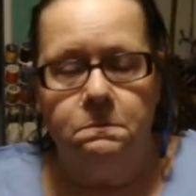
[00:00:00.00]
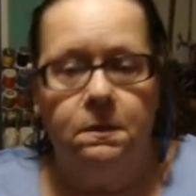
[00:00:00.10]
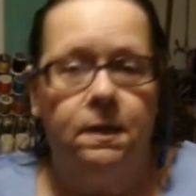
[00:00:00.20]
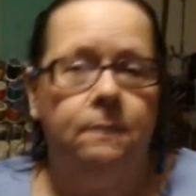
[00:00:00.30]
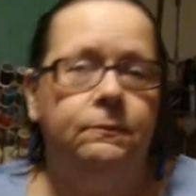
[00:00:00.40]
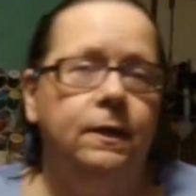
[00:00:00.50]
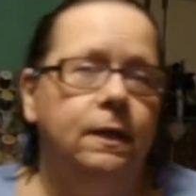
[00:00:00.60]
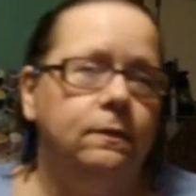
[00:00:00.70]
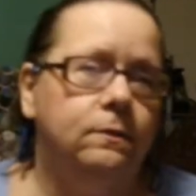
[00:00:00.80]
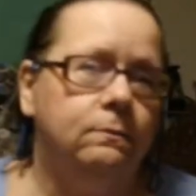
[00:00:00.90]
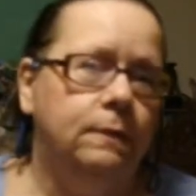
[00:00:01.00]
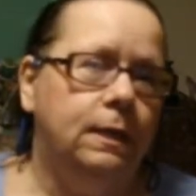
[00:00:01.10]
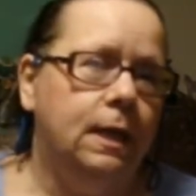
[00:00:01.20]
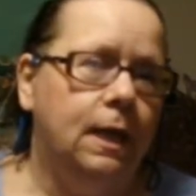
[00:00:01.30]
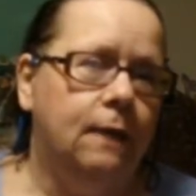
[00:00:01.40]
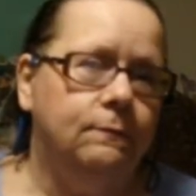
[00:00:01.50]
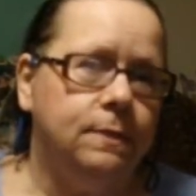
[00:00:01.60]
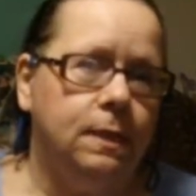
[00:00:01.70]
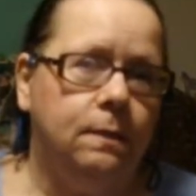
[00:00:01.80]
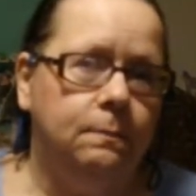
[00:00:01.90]
But I'm thinking 3.5
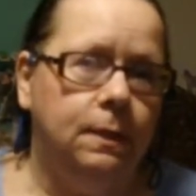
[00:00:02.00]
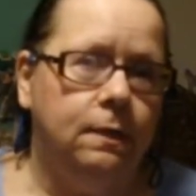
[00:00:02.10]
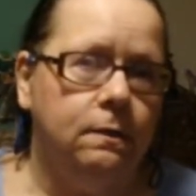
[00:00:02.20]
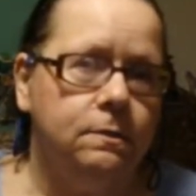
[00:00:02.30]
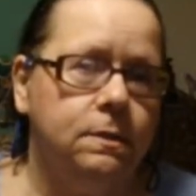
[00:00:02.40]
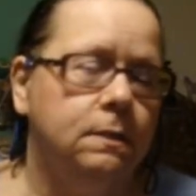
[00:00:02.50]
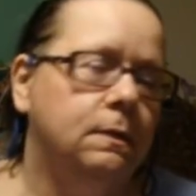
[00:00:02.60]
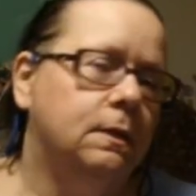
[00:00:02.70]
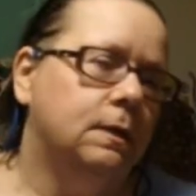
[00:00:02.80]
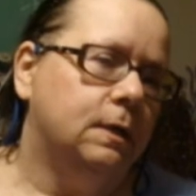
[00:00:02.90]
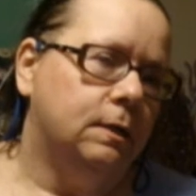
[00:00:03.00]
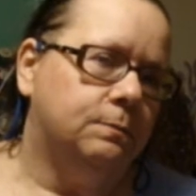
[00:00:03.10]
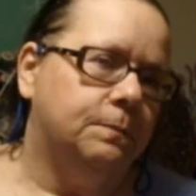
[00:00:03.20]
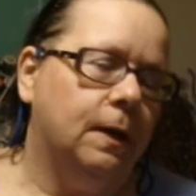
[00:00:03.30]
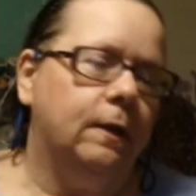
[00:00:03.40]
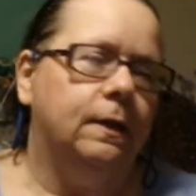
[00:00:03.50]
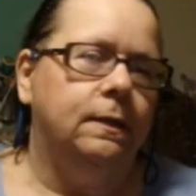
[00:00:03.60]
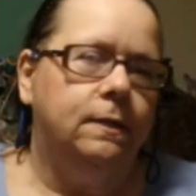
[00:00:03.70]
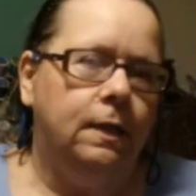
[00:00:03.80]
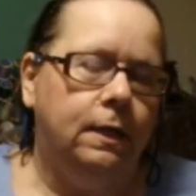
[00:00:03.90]
centimeters. It's probably
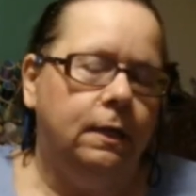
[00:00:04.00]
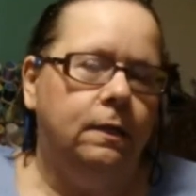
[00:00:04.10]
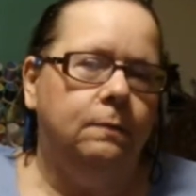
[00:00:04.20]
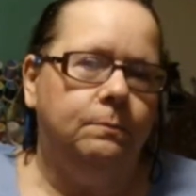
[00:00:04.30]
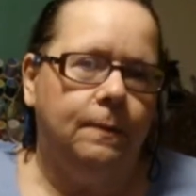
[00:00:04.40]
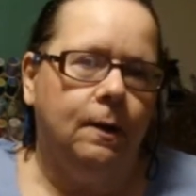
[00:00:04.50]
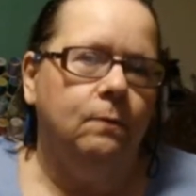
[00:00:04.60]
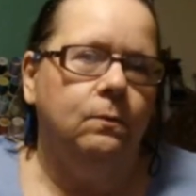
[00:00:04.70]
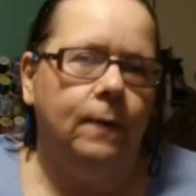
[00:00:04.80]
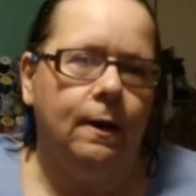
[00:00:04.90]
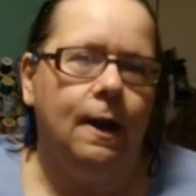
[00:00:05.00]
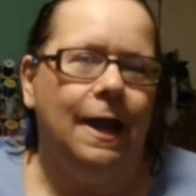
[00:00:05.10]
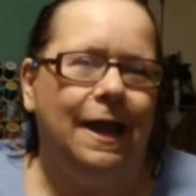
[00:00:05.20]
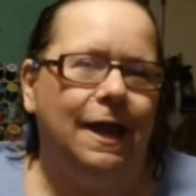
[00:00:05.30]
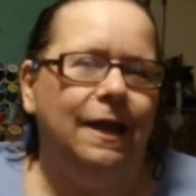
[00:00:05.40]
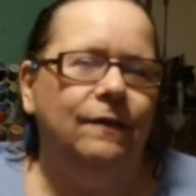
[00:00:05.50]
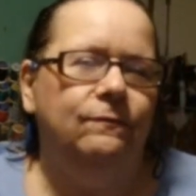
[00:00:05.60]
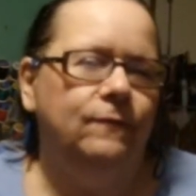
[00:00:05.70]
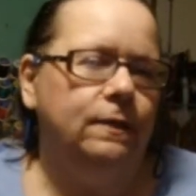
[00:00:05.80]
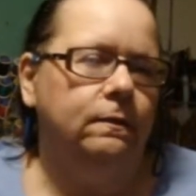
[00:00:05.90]
going to take it in about where I
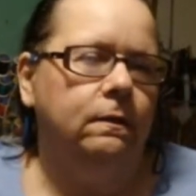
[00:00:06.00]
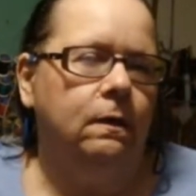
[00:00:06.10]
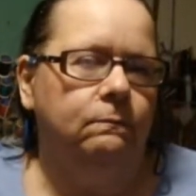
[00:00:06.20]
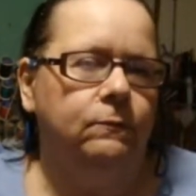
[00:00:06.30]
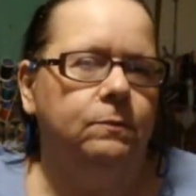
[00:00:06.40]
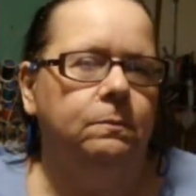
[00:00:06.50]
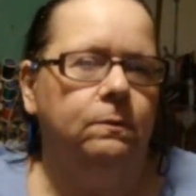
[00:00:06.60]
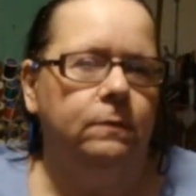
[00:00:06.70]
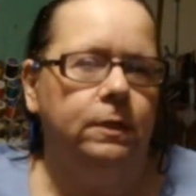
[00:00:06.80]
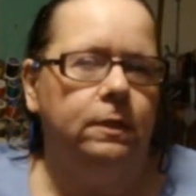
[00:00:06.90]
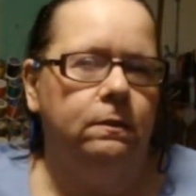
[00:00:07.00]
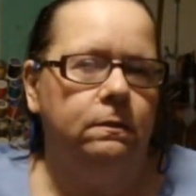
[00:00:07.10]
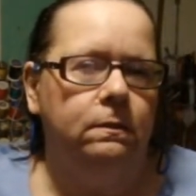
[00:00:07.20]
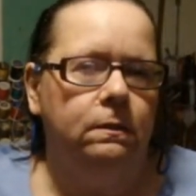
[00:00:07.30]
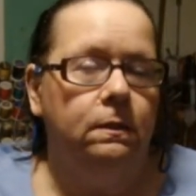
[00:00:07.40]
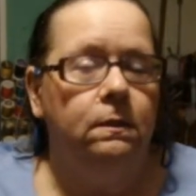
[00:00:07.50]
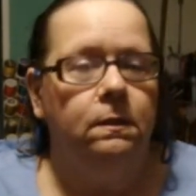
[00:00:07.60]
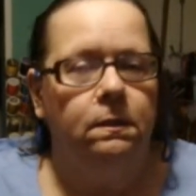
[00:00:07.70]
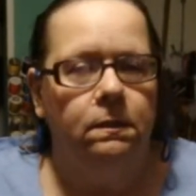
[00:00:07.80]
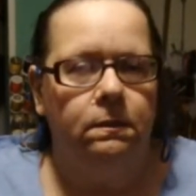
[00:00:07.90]
feel comfortable in it.
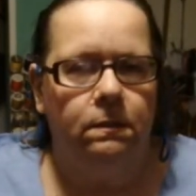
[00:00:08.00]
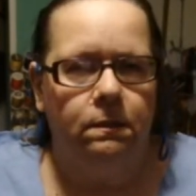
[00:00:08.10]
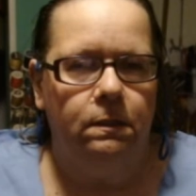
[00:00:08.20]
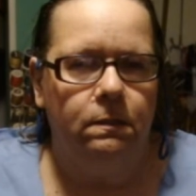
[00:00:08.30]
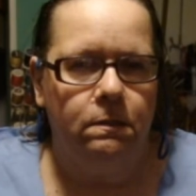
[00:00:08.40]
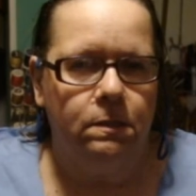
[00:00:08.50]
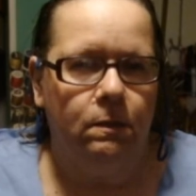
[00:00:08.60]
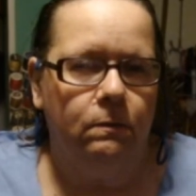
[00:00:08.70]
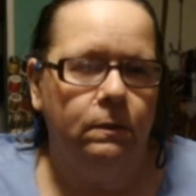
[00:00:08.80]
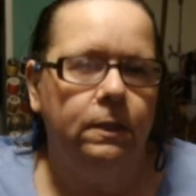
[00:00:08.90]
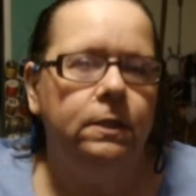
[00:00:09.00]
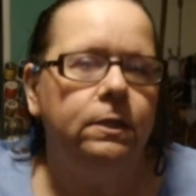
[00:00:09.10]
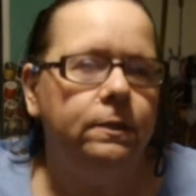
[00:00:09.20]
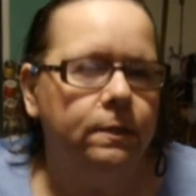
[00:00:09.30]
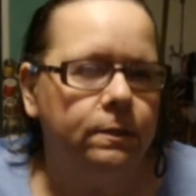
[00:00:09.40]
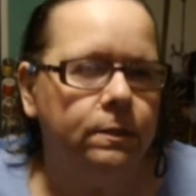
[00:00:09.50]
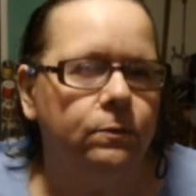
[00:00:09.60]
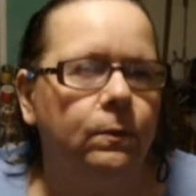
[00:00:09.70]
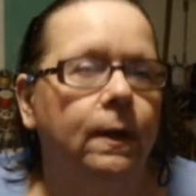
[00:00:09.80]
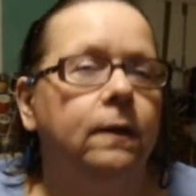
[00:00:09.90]
So this is
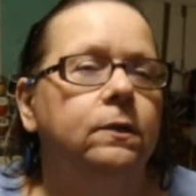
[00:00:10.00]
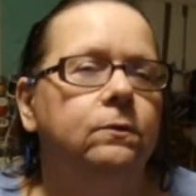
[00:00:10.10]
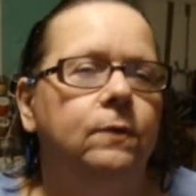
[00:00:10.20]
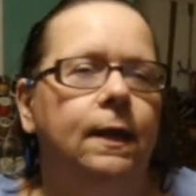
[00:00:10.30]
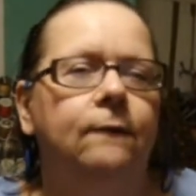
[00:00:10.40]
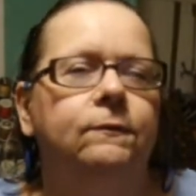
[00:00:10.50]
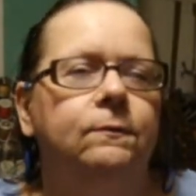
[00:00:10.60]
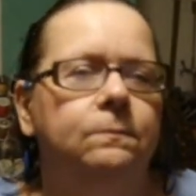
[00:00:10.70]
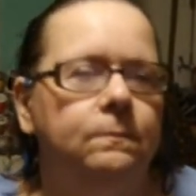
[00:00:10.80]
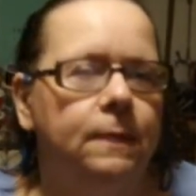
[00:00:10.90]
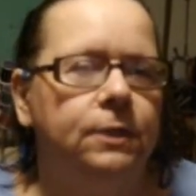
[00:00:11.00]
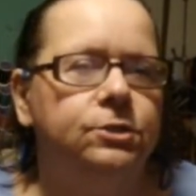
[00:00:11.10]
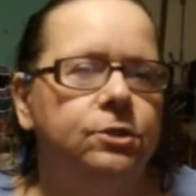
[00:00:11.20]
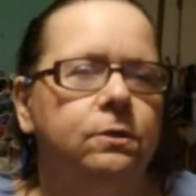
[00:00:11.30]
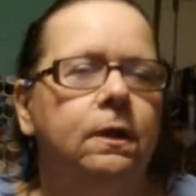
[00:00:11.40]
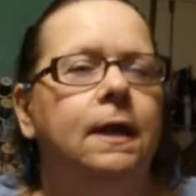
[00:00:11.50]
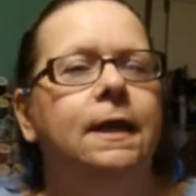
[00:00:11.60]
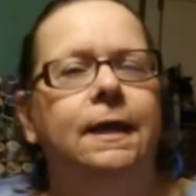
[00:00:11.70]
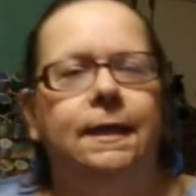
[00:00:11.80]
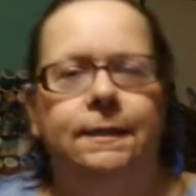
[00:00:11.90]
where you have to measure
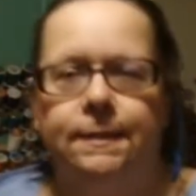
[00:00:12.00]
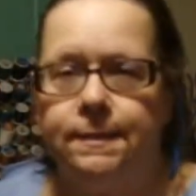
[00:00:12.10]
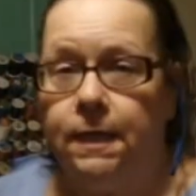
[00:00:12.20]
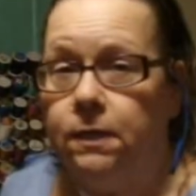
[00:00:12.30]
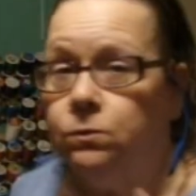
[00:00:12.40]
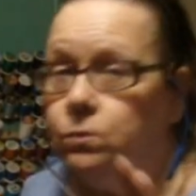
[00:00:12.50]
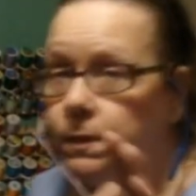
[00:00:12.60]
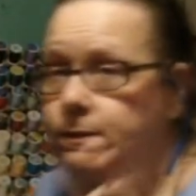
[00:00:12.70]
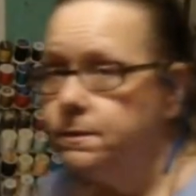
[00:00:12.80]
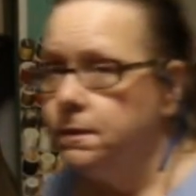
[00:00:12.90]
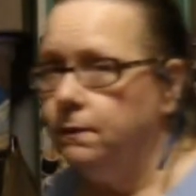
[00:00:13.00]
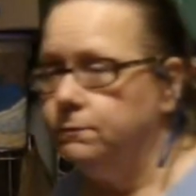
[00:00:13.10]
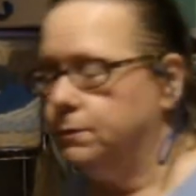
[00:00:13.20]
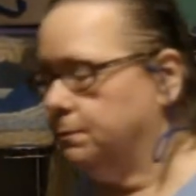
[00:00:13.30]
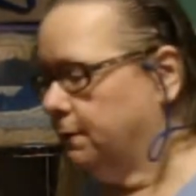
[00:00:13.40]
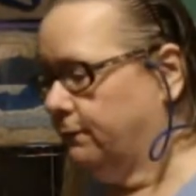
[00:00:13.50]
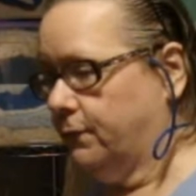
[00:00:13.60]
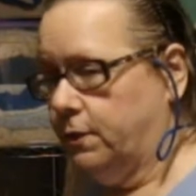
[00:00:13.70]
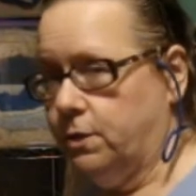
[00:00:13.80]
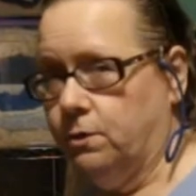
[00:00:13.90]
and decide what's comfortable
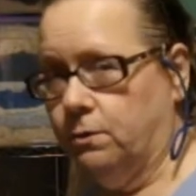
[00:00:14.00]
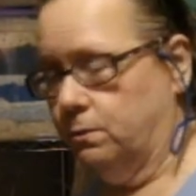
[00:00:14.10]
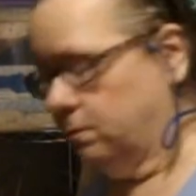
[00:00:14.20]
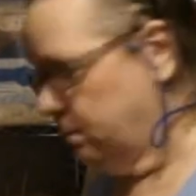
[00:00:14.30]
for you.